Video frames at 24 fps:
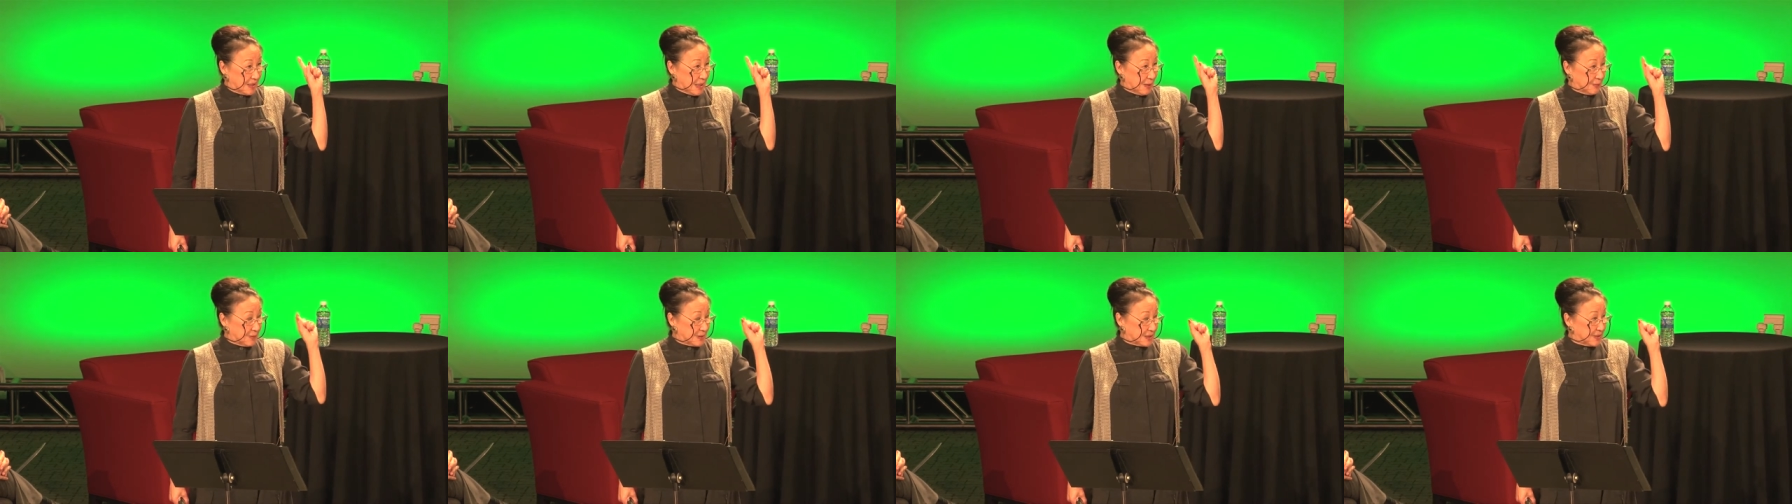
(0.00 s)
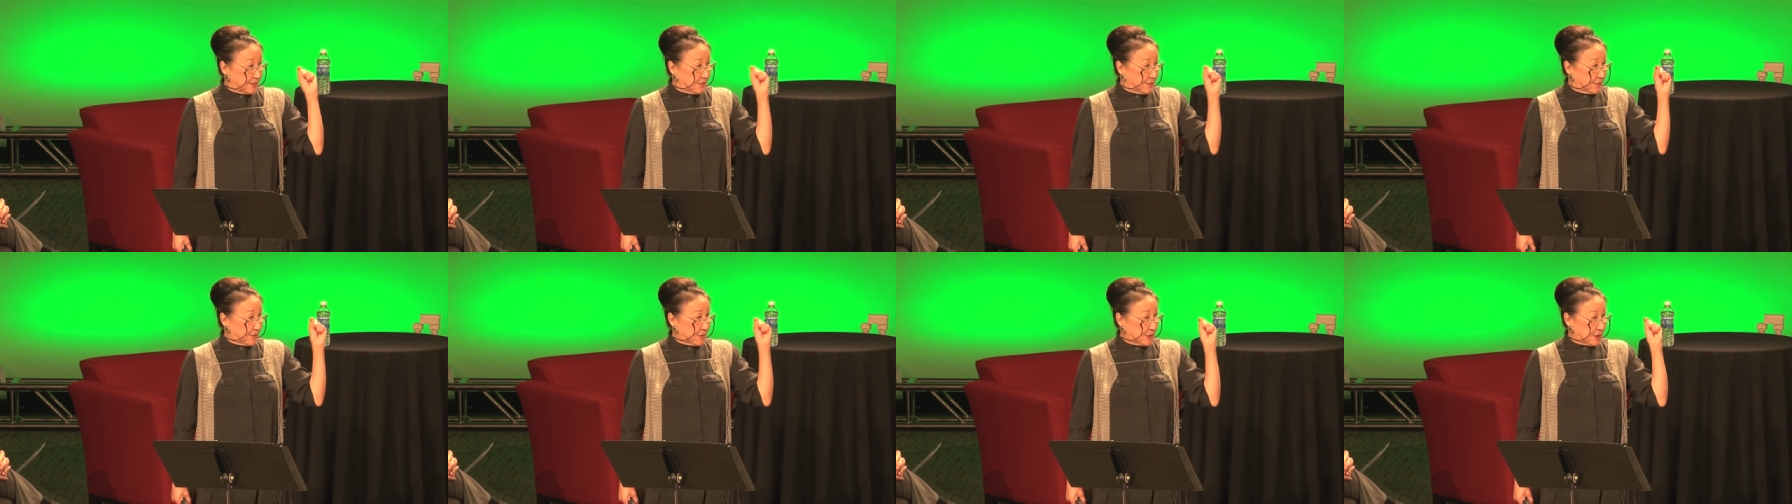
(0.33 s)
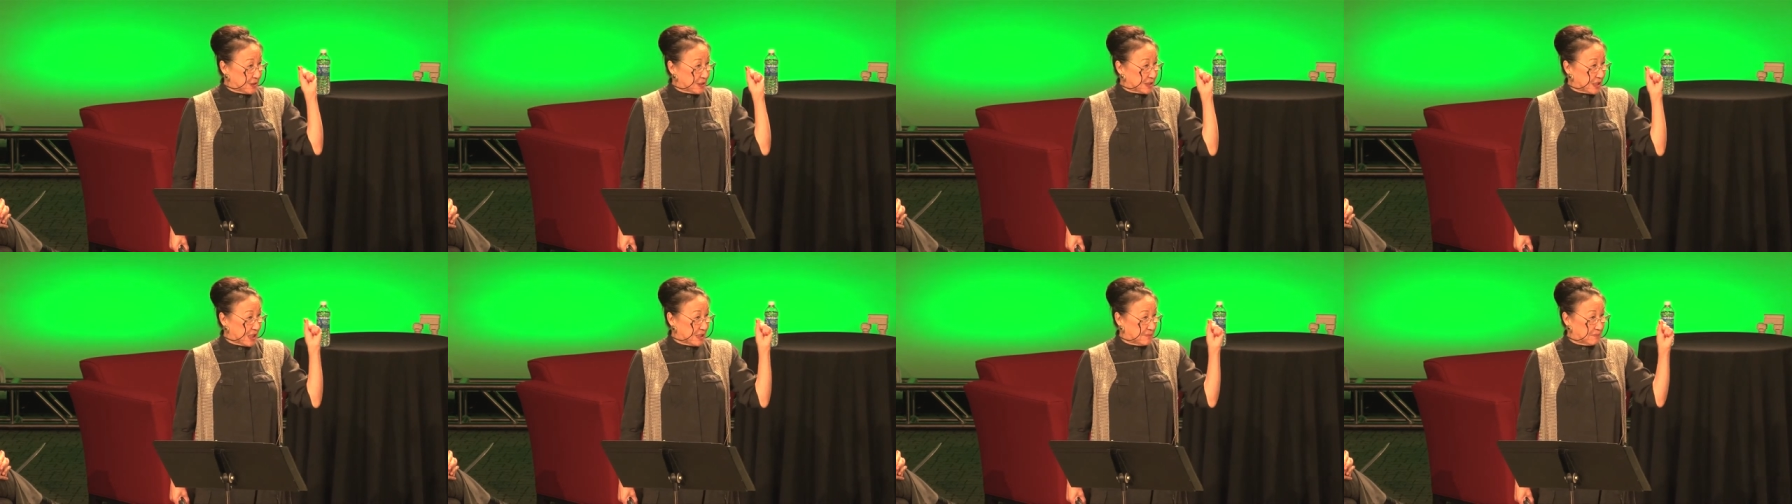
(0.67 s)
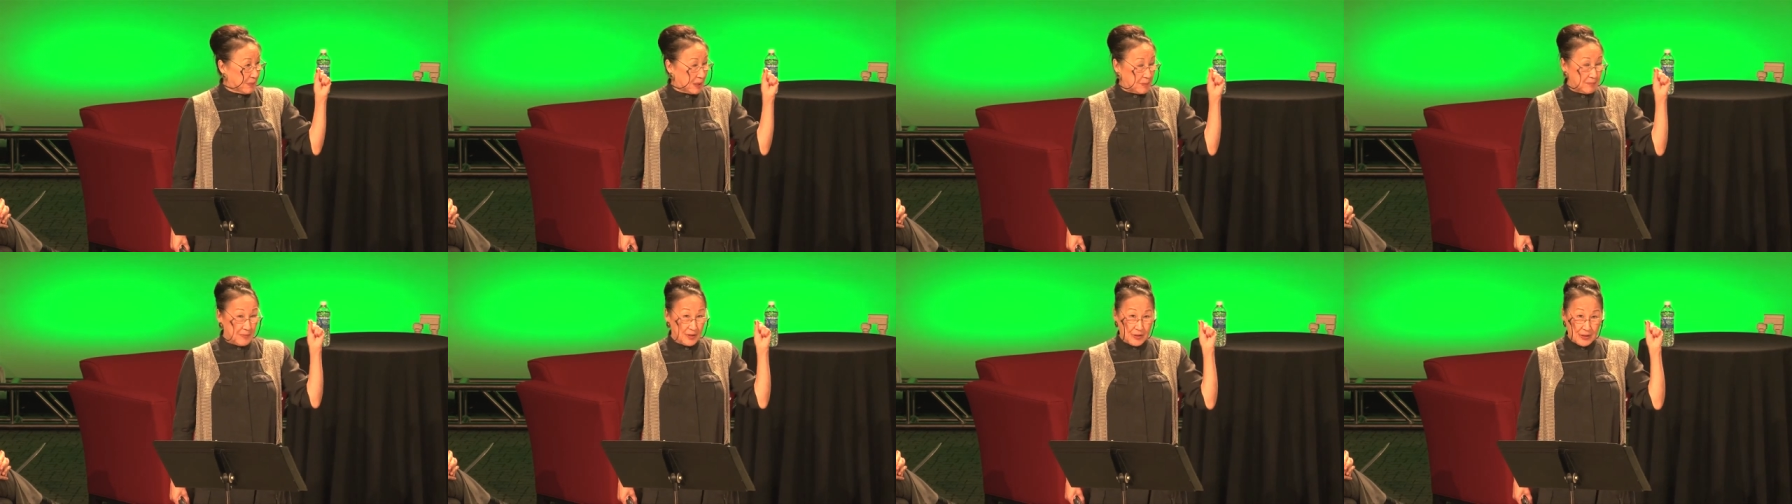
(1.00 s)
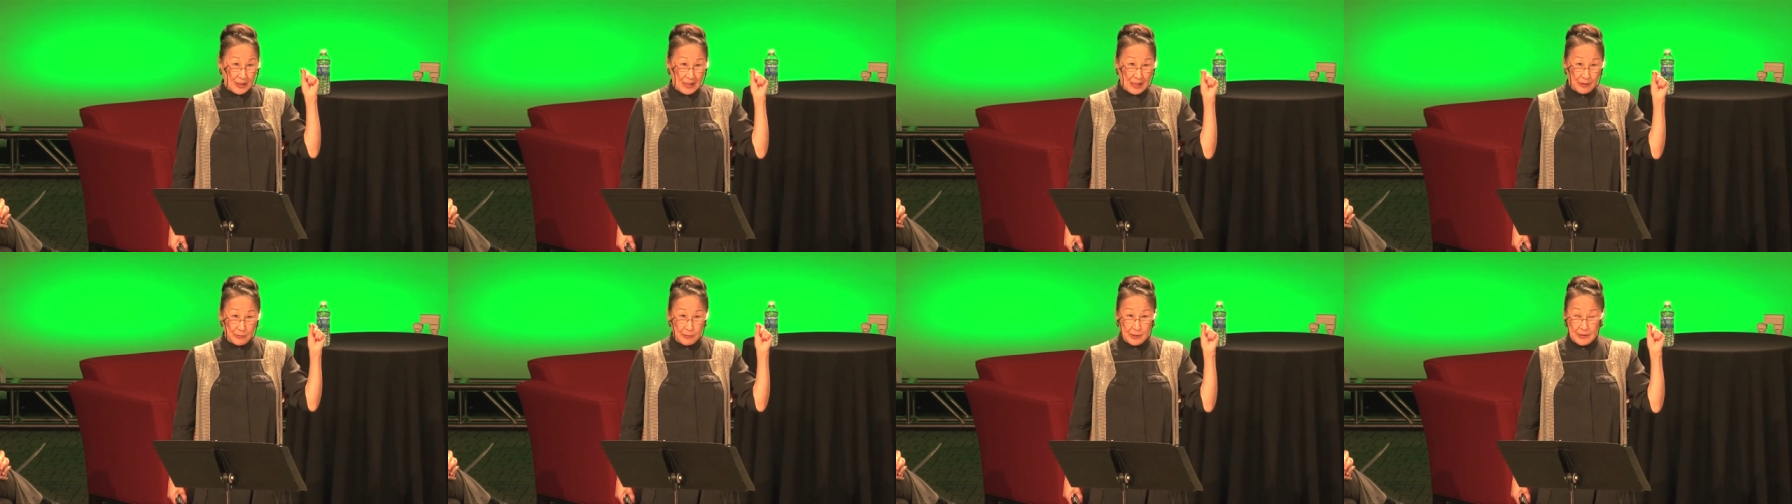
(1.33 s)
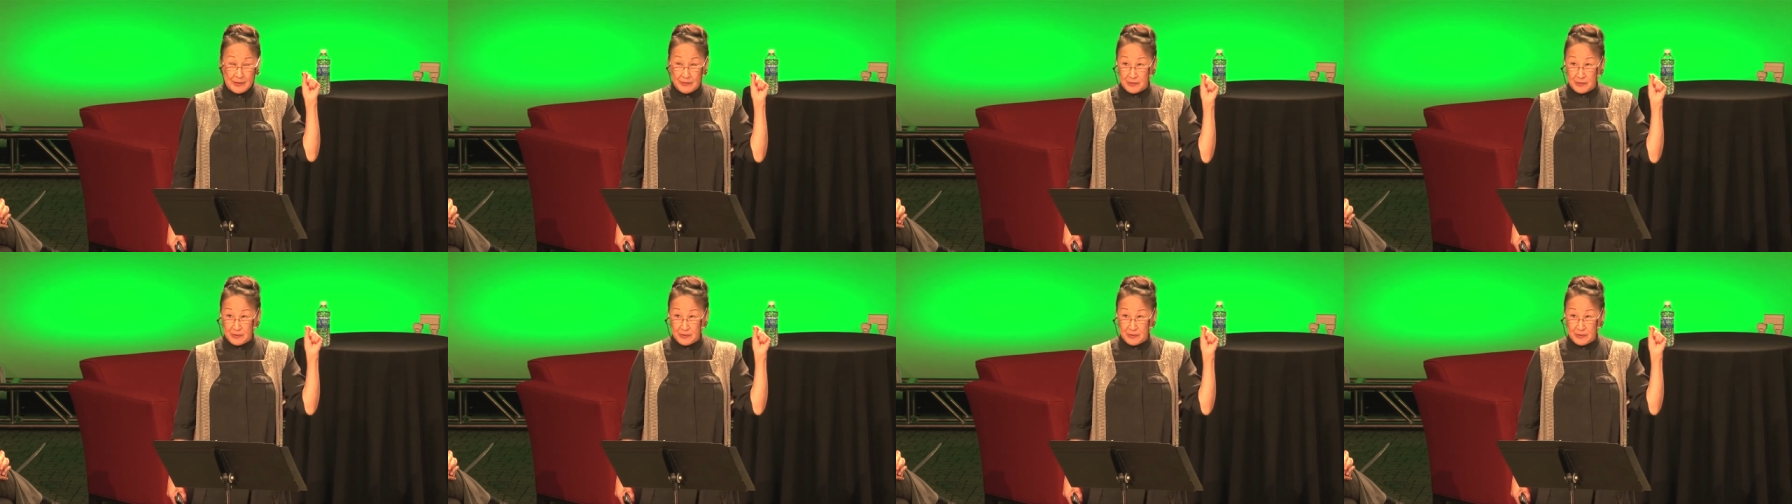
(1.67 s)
was the first time my mother ever,